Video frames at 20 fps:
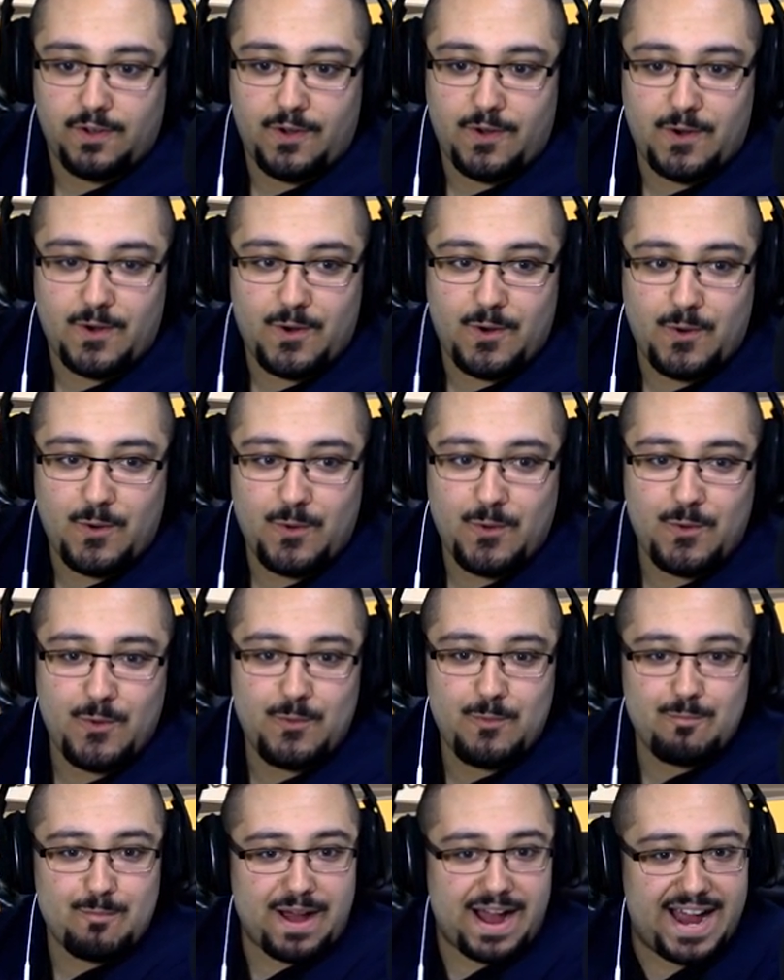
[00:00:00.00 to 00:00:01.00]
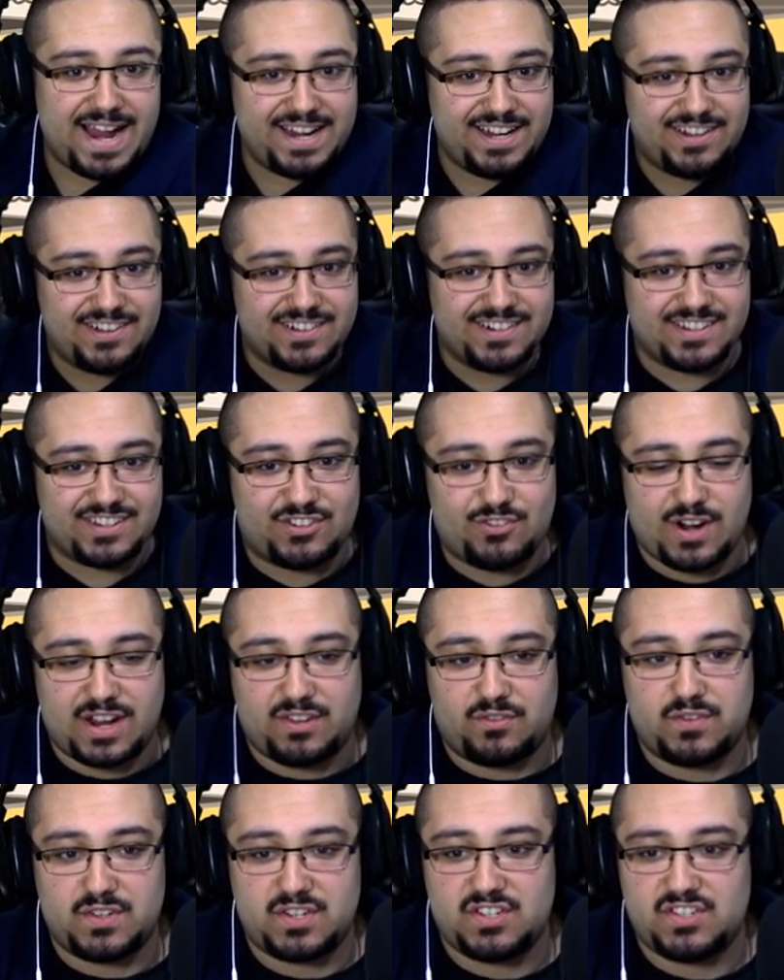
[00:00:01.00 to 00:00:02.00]
Oh my goodness.
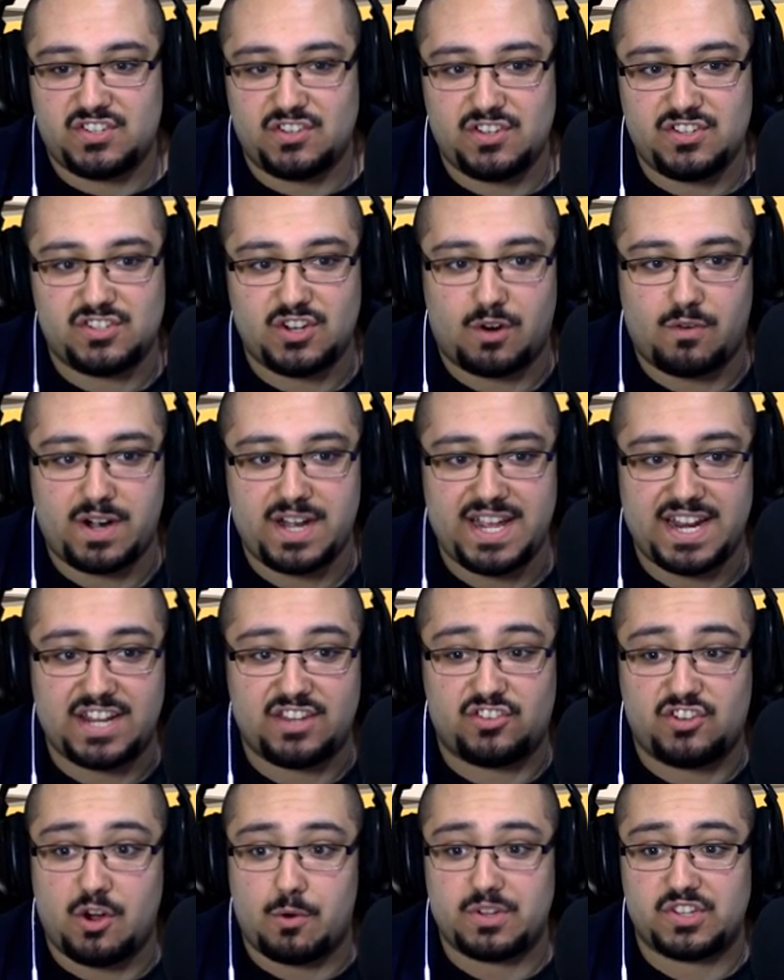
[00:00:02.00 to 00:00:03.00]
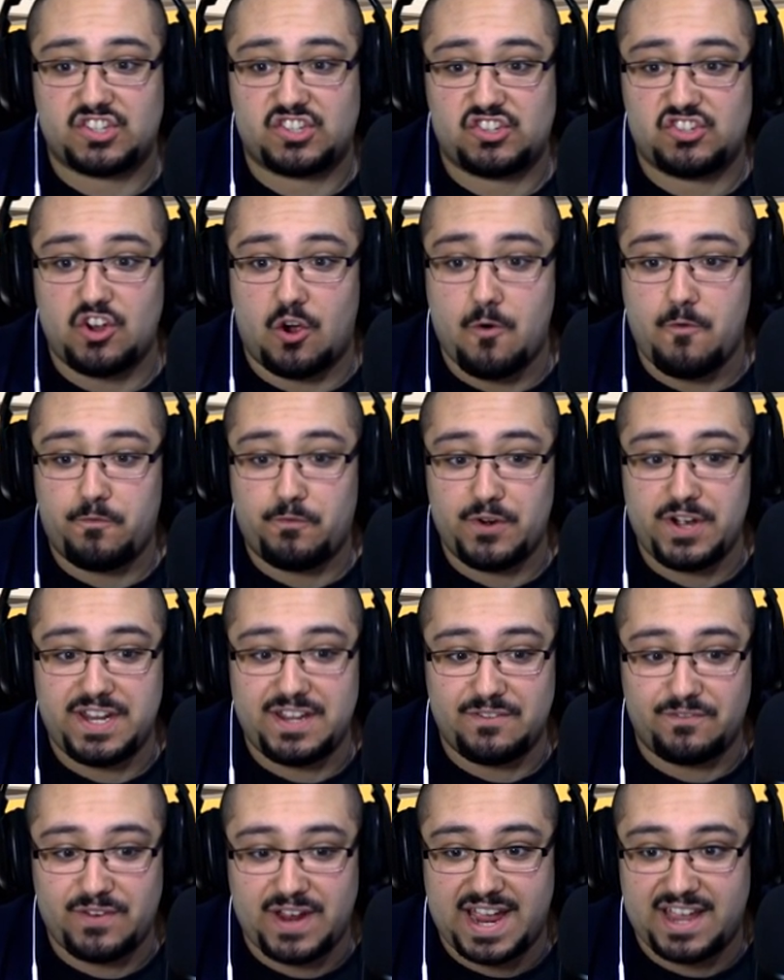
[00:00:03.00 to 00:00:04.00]
Tresvigintillion's already, and it's going so
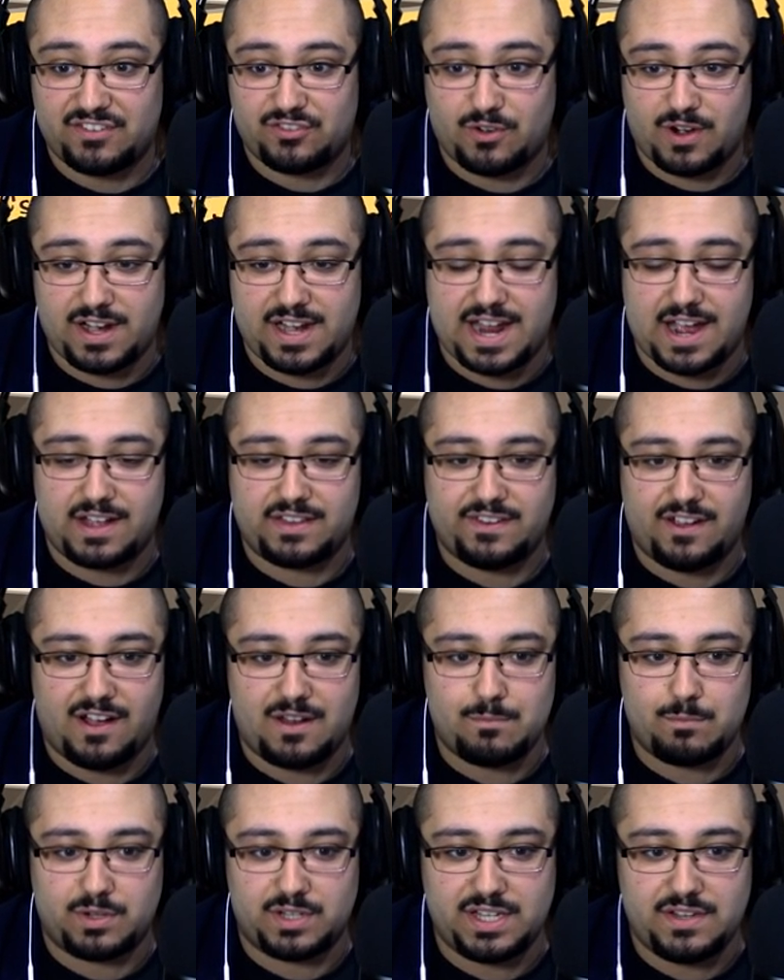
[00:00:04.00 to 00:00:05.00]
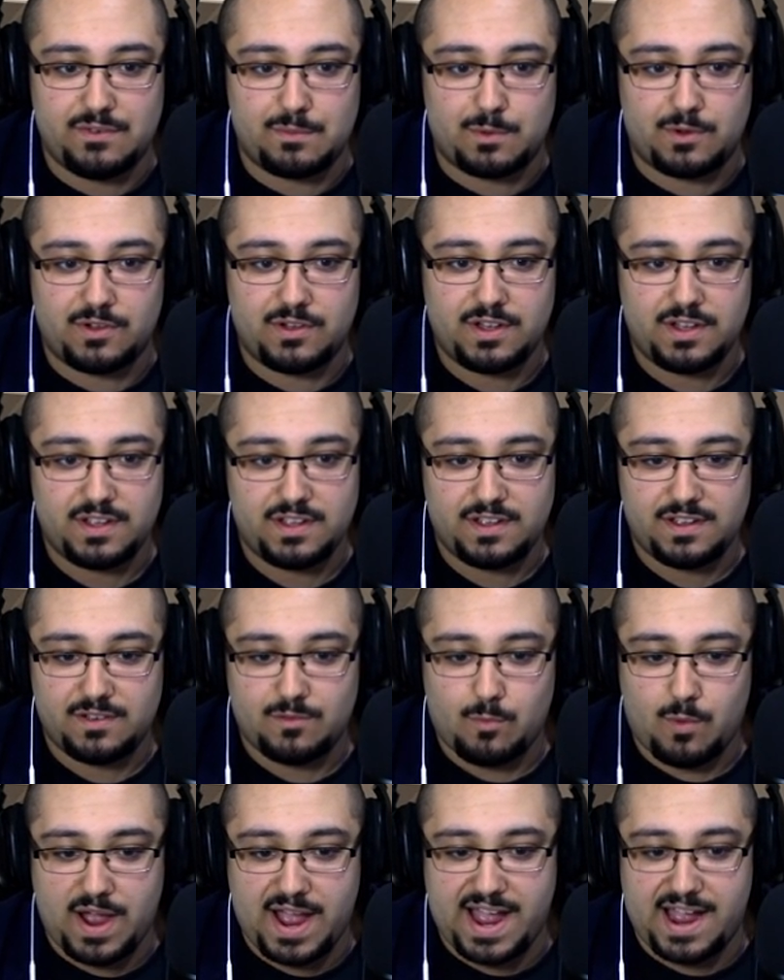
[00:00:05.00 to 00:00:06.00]
freaking fast right now. It's unbelievable.
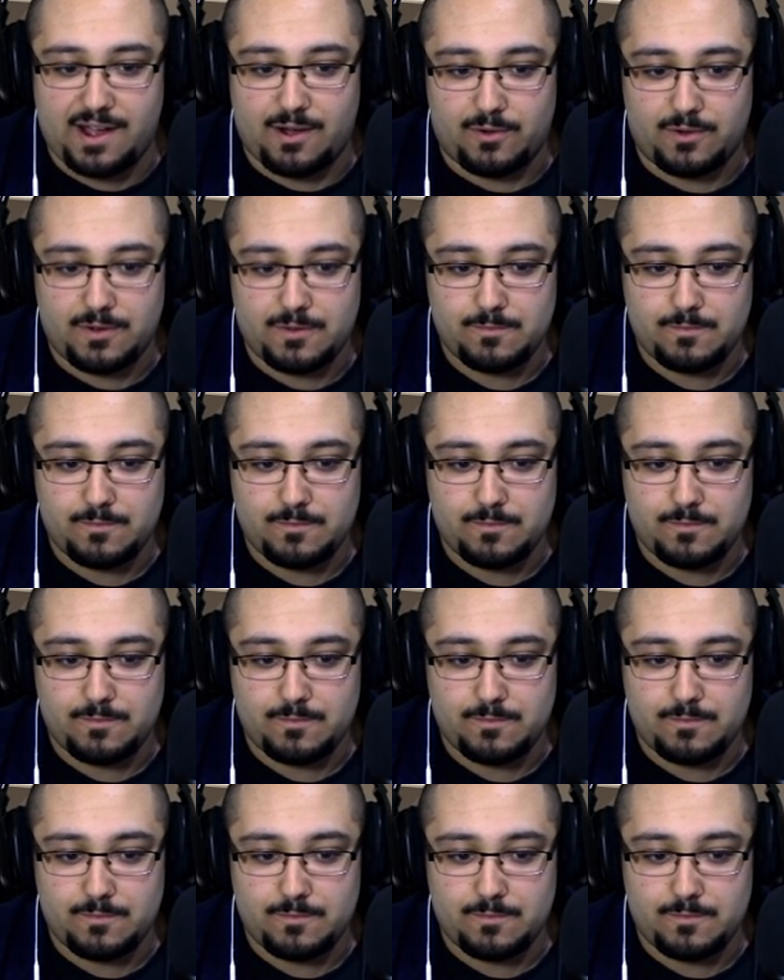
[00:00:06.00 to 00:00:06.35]
Wow.